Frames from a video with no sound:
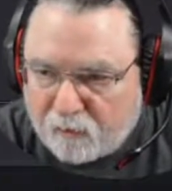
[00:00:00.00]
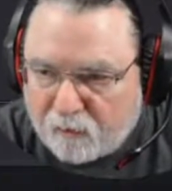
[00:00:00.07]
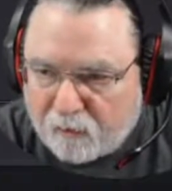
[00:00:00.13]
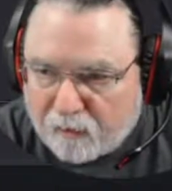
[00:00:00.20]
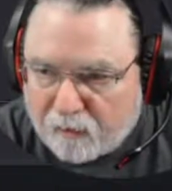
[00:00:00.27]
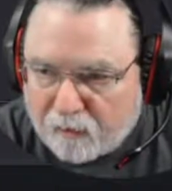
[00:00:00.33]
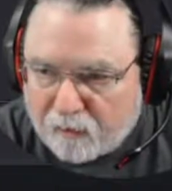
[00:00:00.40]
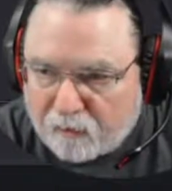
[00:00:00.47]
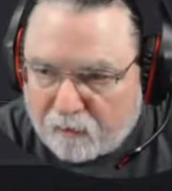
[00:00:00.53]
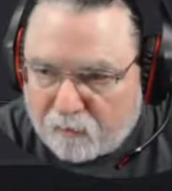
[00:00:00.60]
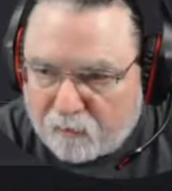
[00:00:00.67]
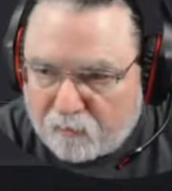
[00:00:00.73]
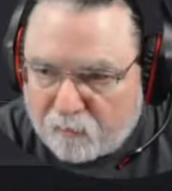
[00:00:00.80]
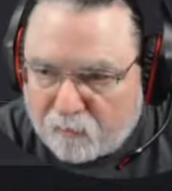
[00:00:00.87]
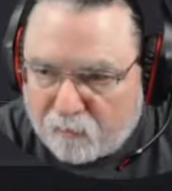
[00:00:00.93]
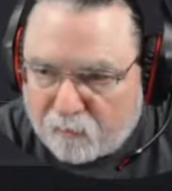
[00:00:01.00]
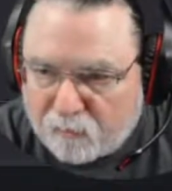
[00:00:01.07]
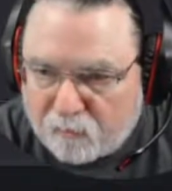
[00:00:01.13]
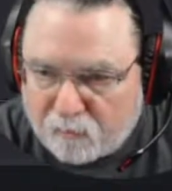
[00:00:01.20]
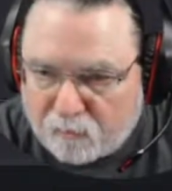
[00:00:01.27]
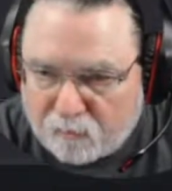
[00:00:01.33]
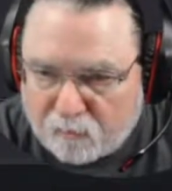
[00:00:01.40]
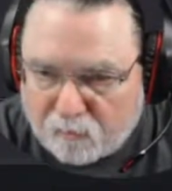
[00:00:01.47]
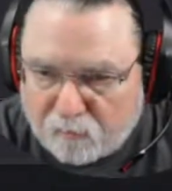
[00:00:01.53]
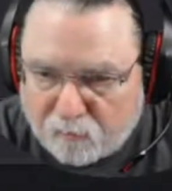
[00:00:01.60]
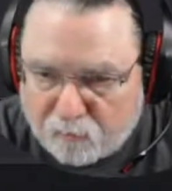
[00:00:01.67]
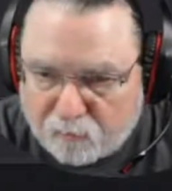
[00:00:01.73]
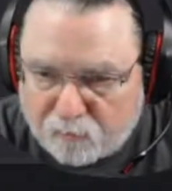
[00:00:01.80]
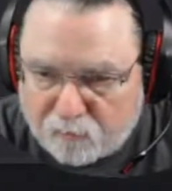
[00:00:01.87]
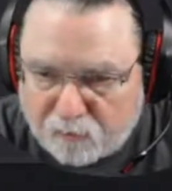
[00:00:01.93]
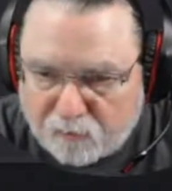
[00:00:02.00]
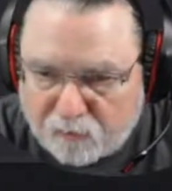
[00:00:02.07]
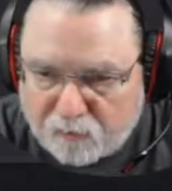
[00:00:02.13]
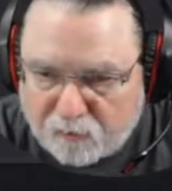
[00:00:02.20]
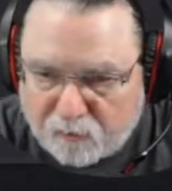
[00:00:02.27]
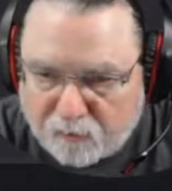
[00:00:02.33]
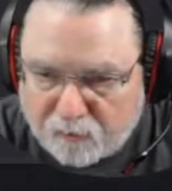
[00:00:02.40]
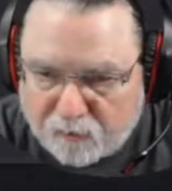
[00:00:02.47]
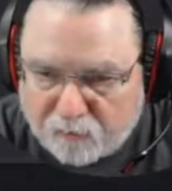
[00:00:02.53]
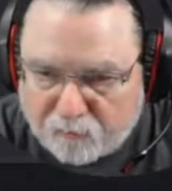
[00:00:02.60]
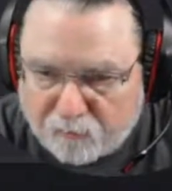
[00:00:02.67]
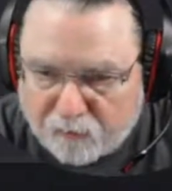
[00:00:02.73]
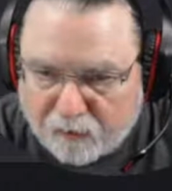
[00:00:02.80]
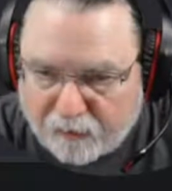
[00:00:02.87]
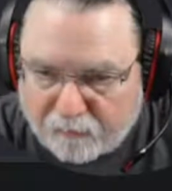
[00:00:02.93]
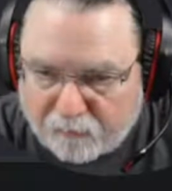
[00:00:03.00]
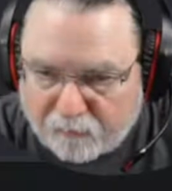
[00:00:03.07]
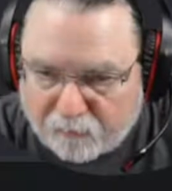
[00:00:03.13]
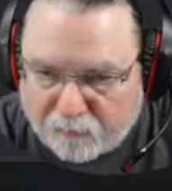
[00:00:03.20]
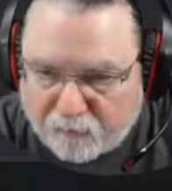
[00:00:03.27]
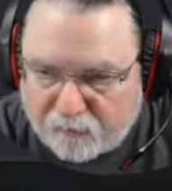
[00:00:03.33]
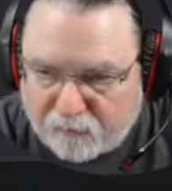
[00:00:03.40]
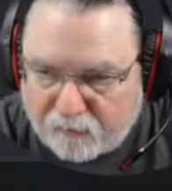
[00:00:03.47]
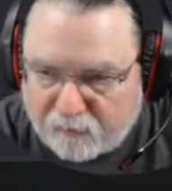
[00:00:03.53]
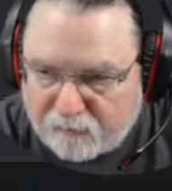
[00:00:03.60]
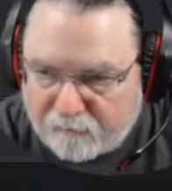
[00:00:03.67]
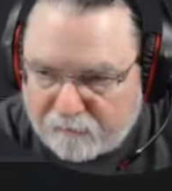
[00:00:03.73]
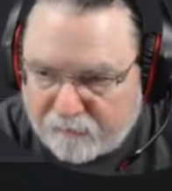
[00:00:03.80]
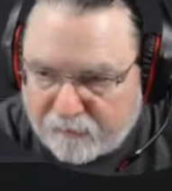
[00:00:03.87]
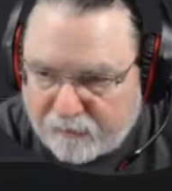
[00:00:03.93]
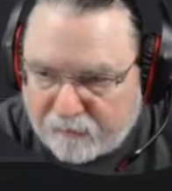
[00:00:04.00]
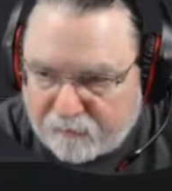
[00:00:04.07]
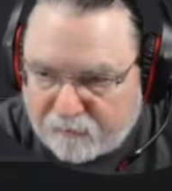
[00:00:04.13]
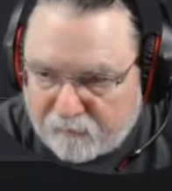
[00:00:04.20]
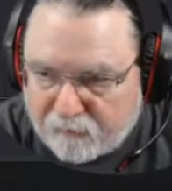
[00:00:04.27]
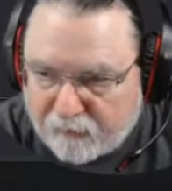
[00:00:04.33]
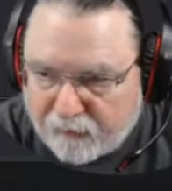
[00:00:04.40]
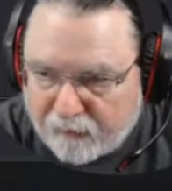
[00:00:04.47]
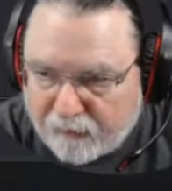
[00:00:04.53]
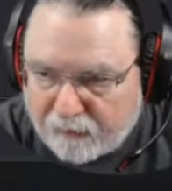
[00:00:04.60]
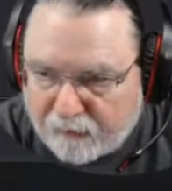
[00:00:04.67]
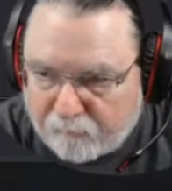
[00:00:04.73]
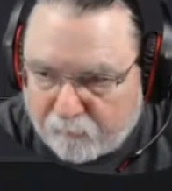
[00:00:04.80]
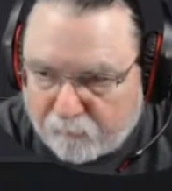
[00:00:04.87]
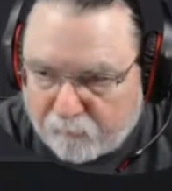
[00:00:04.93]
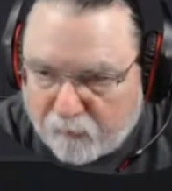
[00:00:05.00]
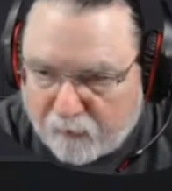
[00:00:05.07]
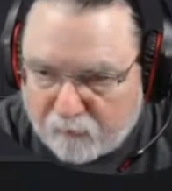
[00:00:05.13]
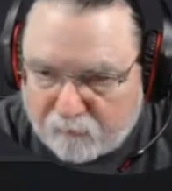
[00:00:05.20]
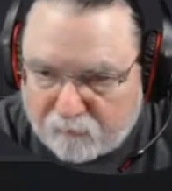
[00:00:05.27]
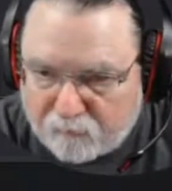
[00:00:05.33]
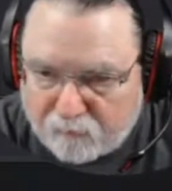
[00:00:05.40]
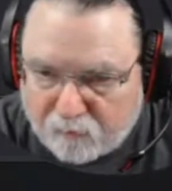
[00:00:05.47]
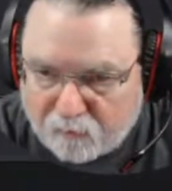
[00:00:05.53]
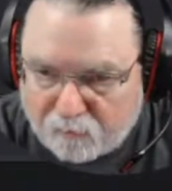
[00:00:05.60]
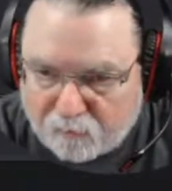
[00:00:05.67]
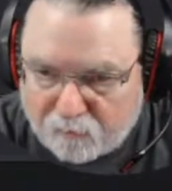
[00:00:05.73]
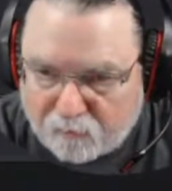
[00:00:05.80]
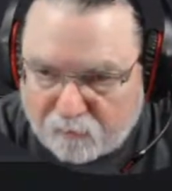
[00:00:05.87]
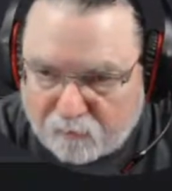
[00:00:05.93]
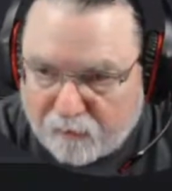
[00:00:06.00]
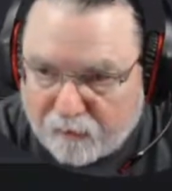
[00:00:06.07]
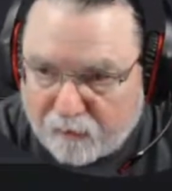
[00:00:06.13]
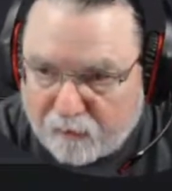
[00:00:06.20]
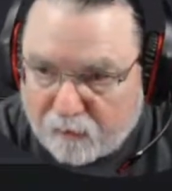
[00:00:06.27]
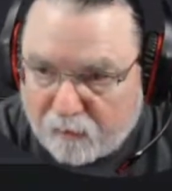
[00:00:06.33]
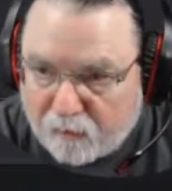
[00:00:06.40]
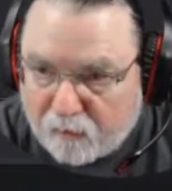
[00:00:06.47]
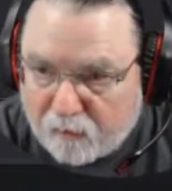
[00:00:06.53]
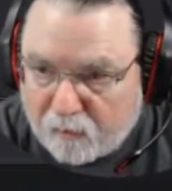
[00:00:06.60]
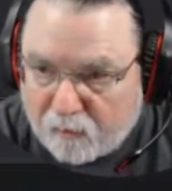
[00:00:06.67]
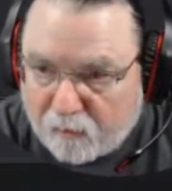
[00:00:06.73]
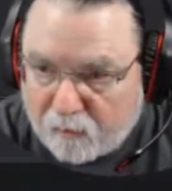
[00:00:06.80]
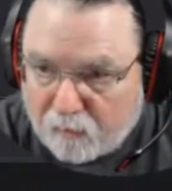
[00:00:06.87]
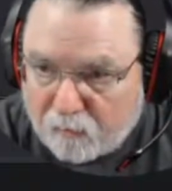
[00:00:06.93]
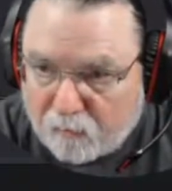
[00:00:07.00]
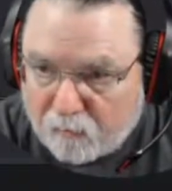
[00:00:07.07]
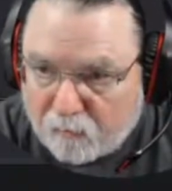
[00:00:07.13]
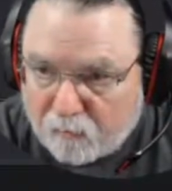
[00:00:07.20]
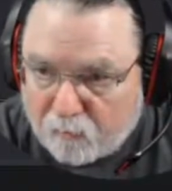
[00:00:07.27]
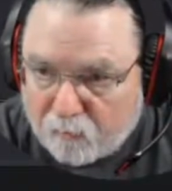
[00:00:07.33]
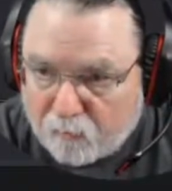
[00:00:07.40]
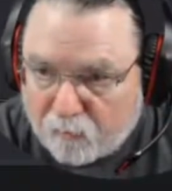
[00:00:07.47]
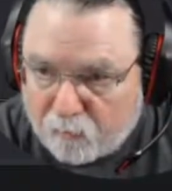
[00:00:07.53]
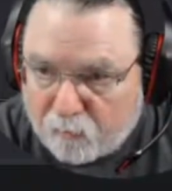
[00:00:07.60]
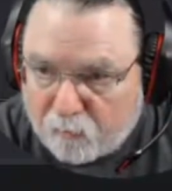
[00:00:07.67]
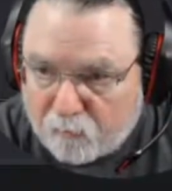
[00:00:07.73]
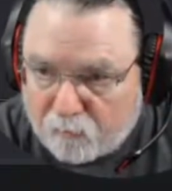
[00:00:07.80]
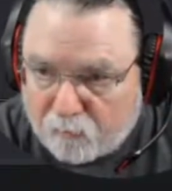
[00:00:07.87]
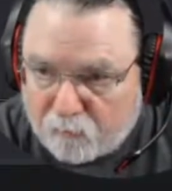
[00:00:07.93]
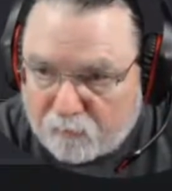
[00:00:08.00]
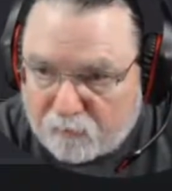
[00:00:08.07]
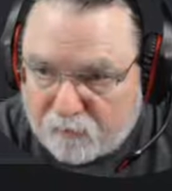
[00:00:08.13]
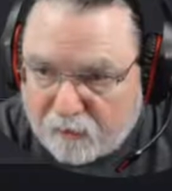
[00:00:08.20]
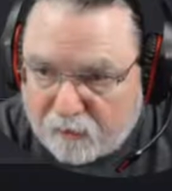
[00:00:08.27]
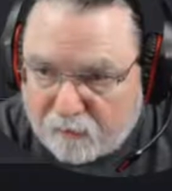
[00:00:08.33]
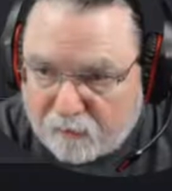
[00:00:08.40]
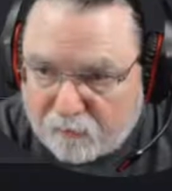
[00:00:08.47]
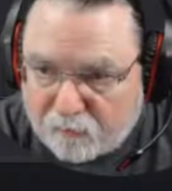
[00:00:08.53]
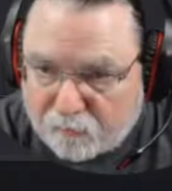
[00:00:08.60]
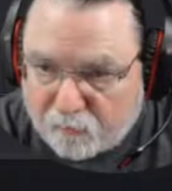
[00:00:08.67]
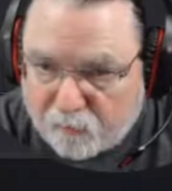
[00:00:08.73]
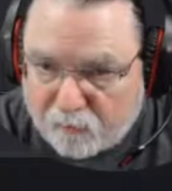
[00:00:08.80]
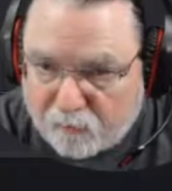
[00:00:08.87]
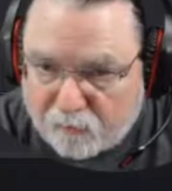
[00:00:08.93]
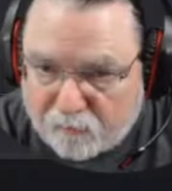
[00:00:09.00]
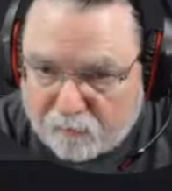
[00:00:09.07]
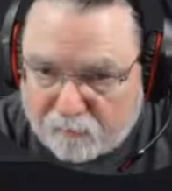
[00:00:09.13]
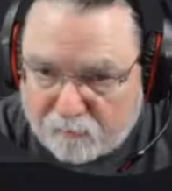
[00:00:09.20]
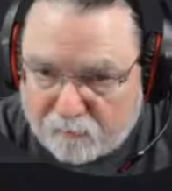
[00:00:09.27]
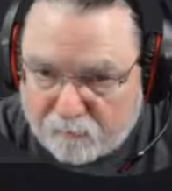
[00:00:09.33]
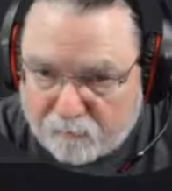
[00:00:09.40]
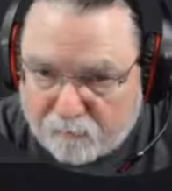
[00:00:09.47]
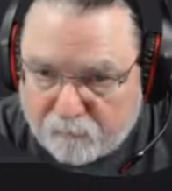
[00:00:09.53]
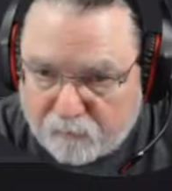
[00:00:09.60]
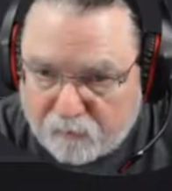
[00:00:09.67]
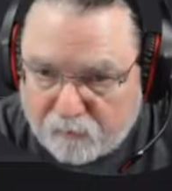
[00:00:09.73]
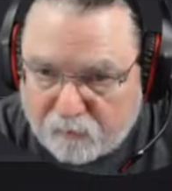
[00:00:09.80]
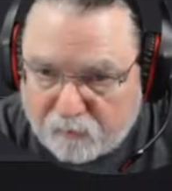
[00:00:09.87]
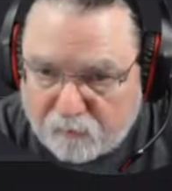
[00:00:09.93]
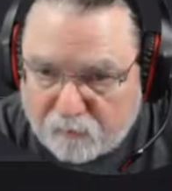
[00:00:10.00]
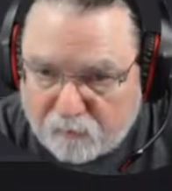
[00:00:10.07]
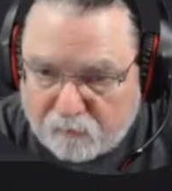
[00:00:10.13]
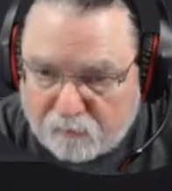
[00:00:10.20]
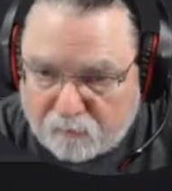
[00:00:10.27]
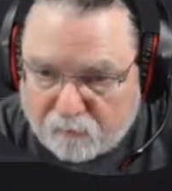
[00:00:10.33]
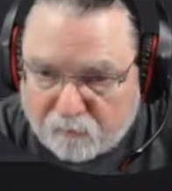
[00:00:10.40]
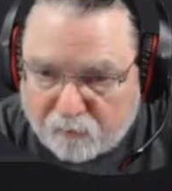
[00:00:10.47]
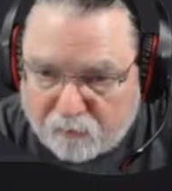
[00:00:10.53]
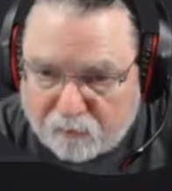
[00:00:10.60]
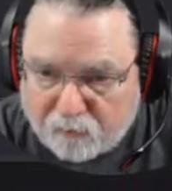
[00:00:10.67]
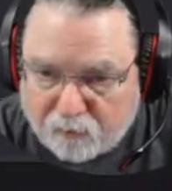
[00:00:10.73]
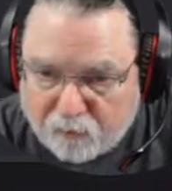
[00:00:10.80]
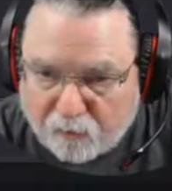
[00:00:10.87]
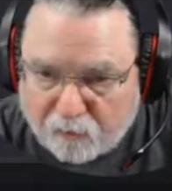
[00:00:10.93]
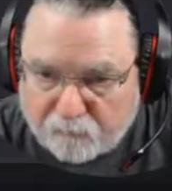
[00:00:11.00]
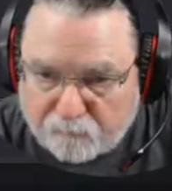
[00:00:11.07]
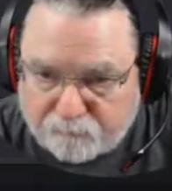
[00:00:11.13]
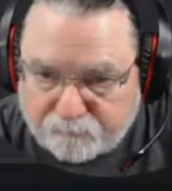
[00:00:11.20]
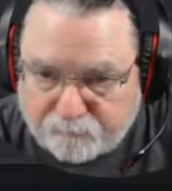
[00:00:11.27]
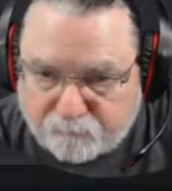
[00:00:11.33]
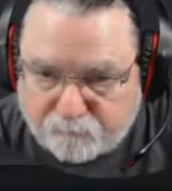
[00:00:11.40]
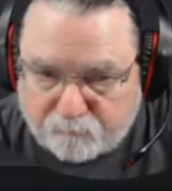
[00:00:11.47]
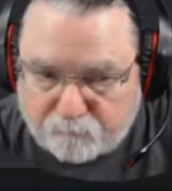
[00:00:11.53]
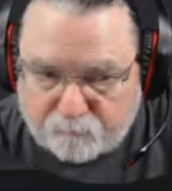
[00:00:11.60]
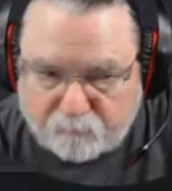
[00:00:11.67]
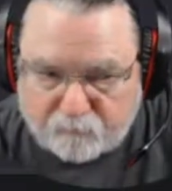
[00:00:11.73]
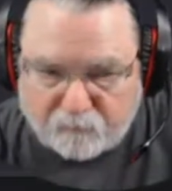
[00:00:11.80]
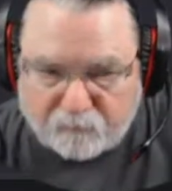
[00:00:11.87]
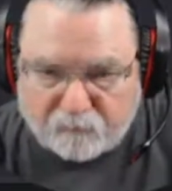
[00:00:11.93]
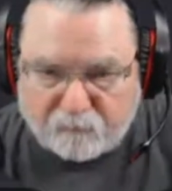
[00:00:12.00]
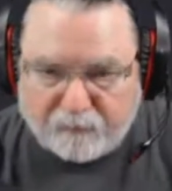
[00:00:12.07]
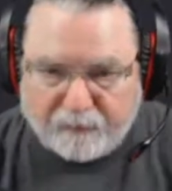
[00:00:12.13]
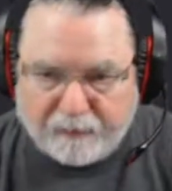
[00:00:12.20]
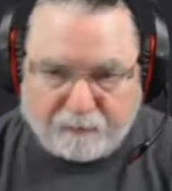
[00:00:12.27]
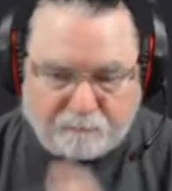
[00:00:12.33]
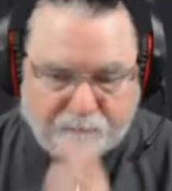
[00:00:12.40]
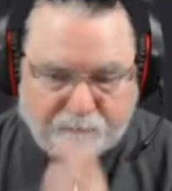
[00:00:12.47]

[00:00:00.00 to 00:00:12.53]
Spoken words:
and I use the word loosely, it gives it a 3D effect. I honestly don't see that. But we'll say it is what it is. So there you go. Now,